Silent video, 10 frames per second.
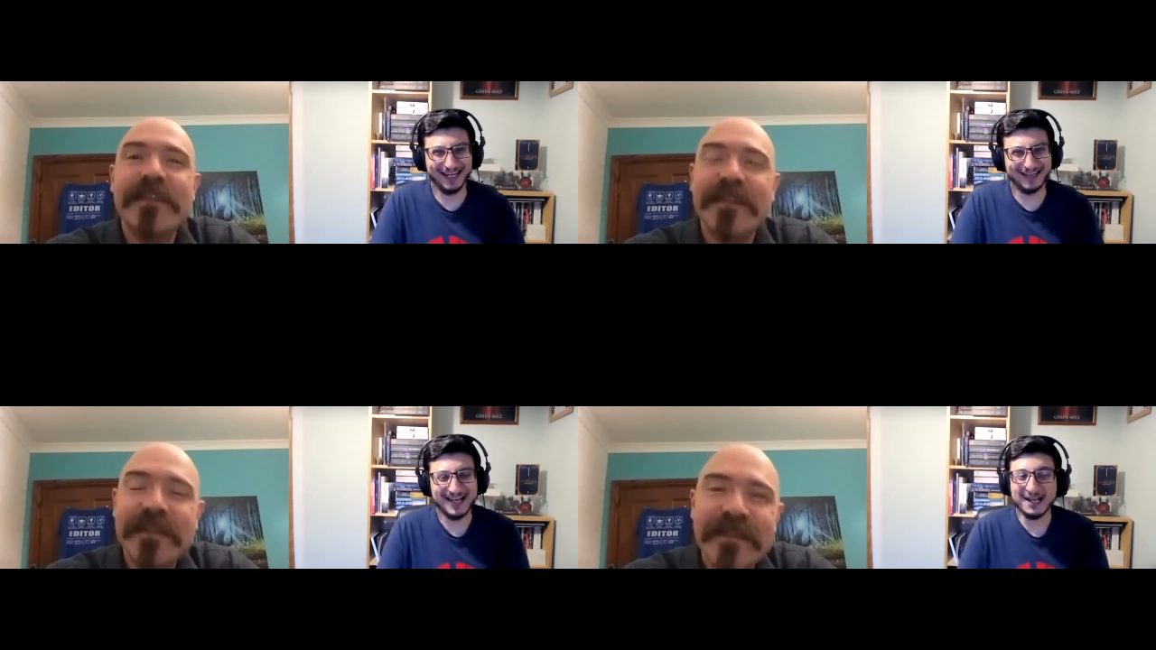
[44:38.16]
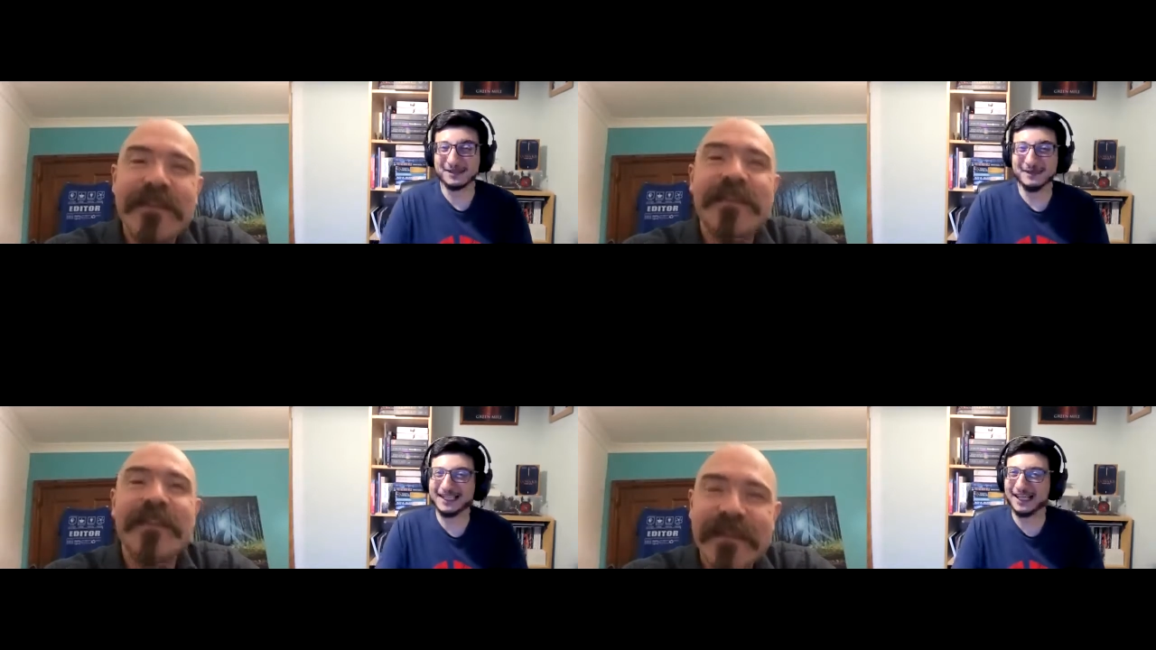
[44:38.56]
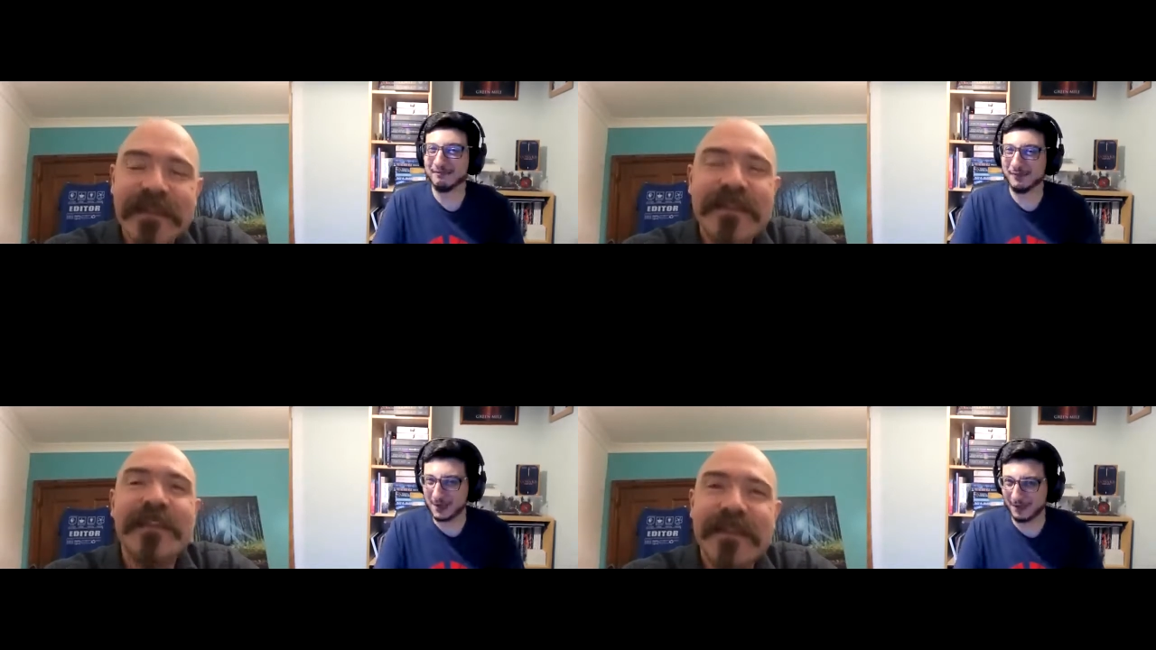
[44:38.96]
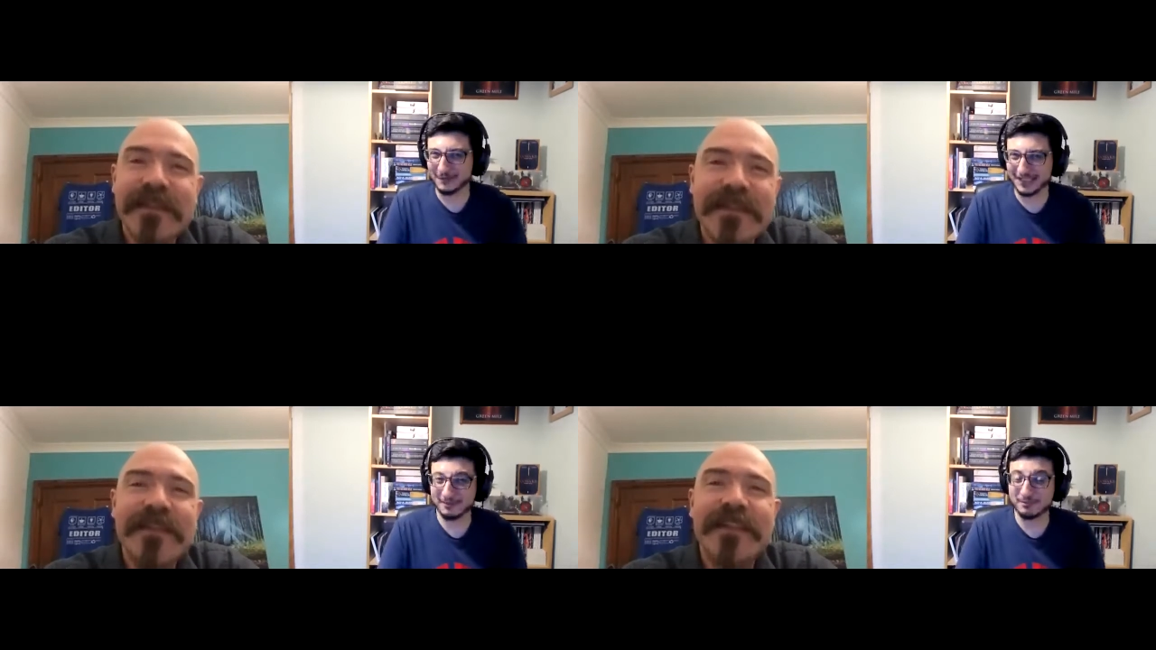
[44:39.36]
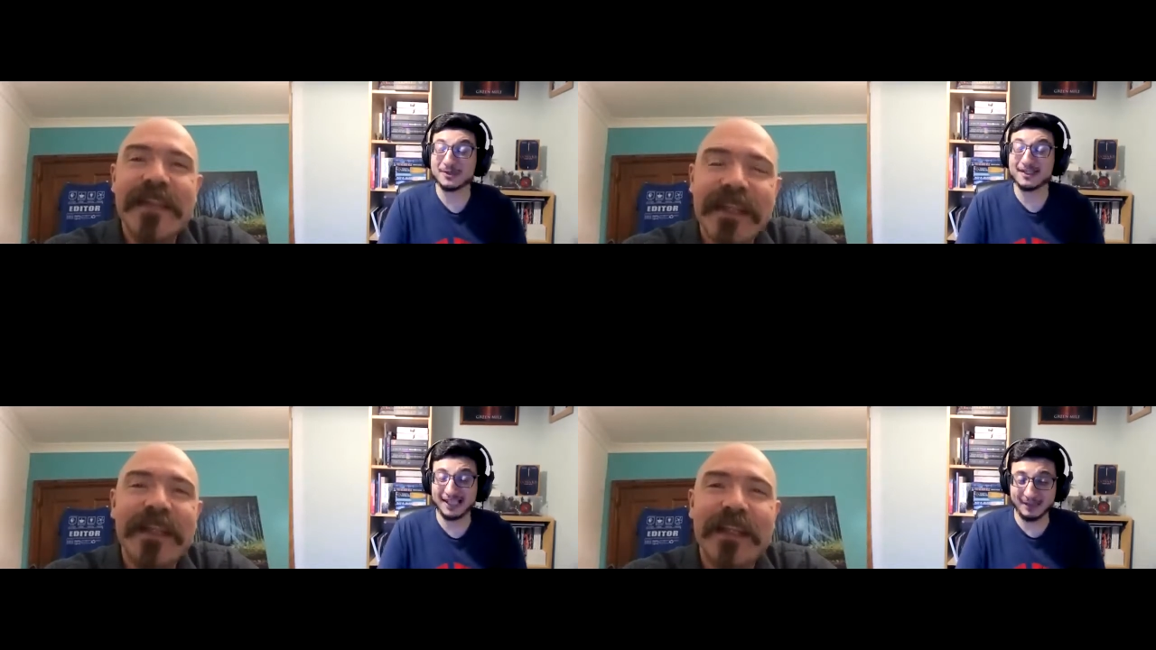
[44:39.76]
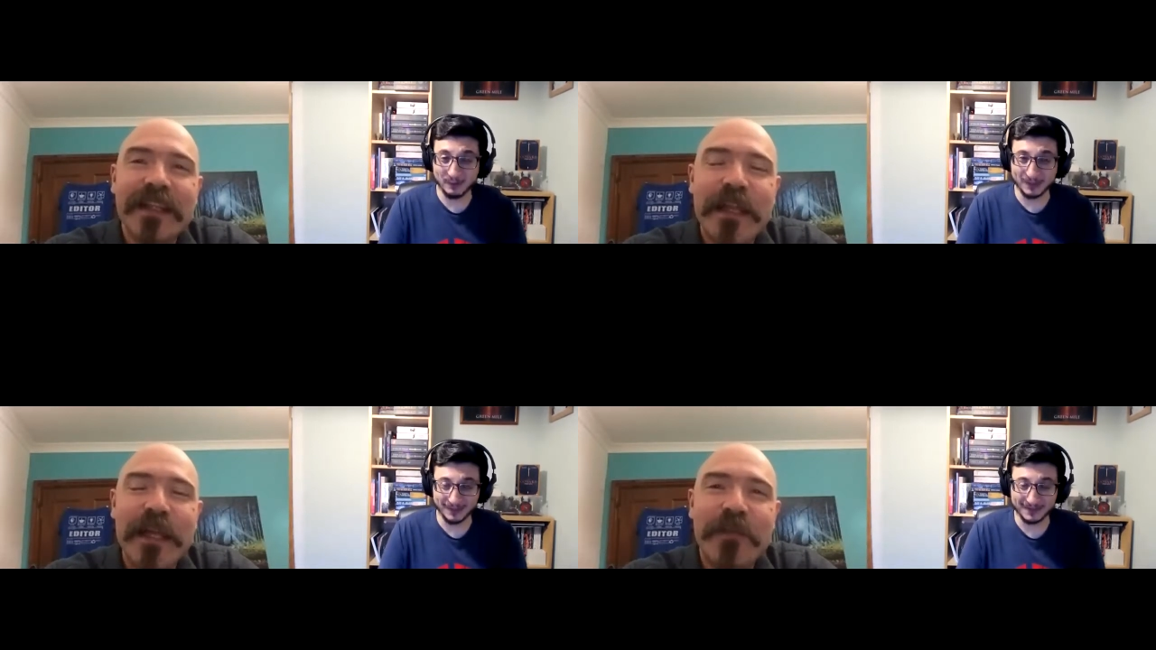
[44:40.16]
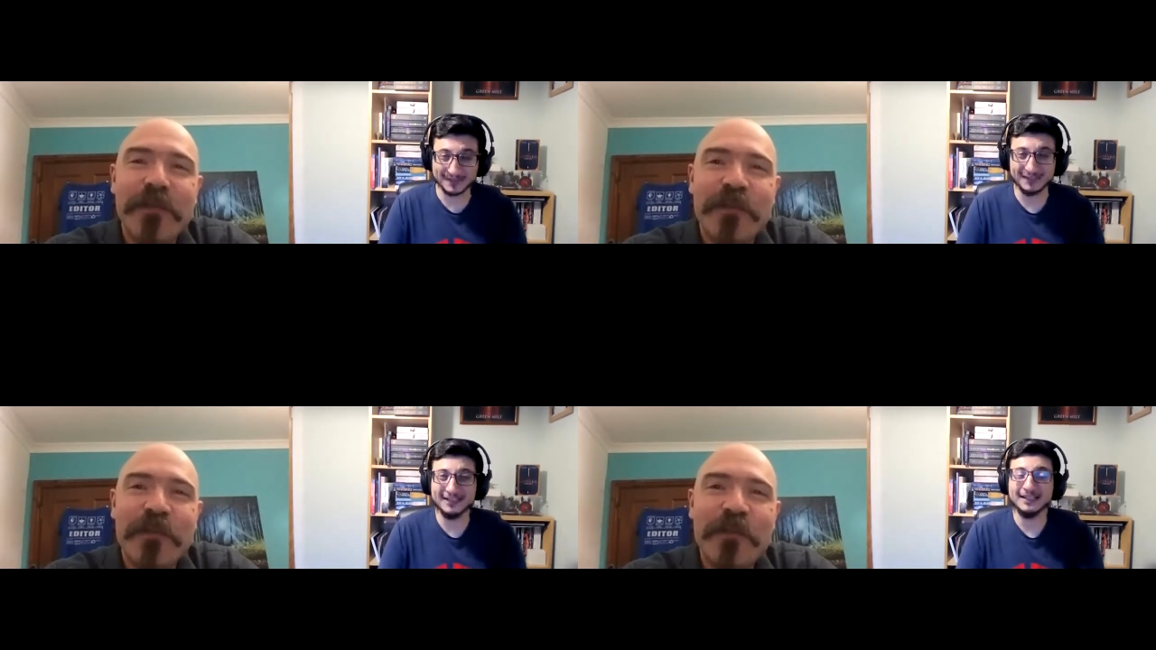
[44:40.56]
Speaker 1: to make it even more complicated. But it's the same world,